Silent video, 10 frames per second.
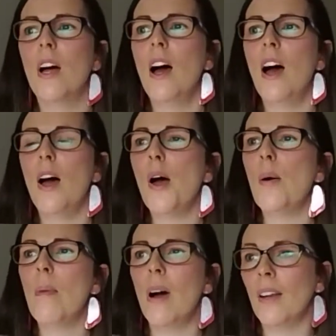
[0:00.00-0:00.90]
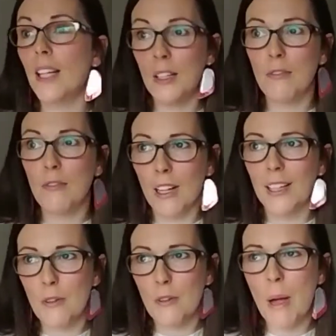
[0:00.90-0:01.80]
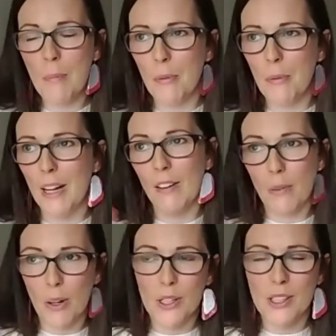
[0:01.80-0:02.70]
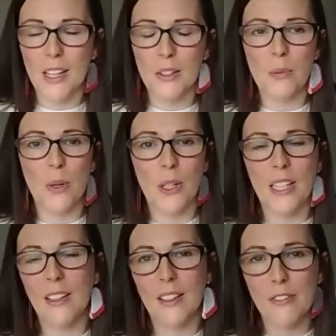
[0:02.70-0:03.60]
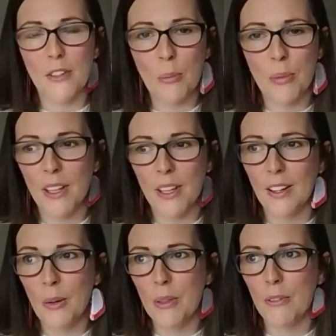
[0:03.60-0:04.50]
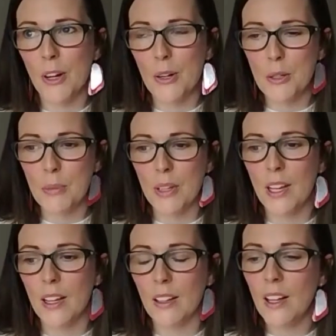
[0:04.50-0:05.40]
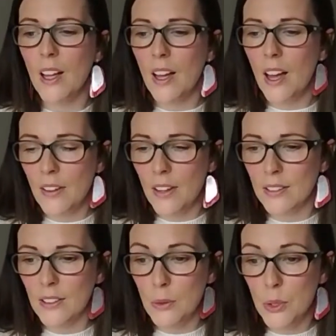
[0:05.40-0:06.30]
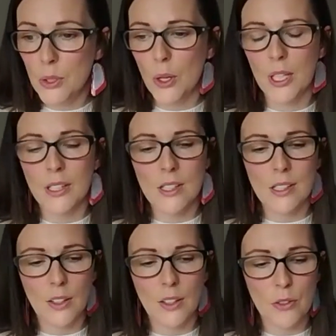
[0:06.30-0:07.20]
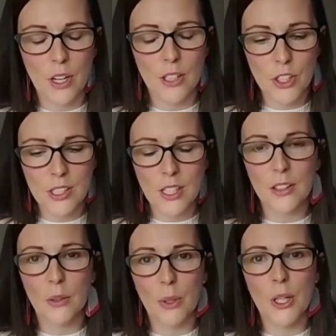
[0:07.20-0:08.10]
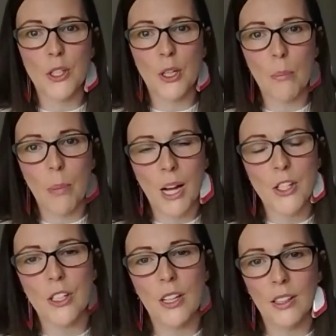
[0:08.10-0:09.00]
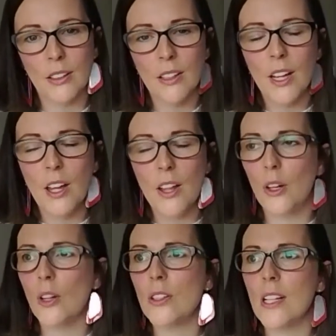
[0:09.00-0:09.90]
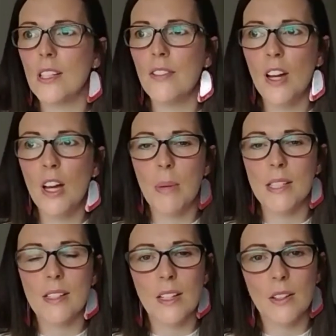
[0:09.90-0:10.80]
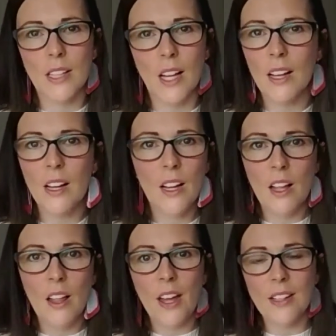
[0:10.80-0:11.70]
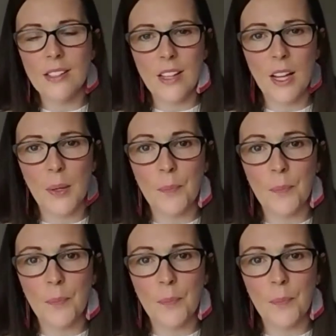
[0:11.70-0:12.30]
And I can remember where I was. Like I was walking kind of up the road, up the hill, and then you were talking to Sandra, and she said the word compassionate in the context of her business, and I was like, that's it.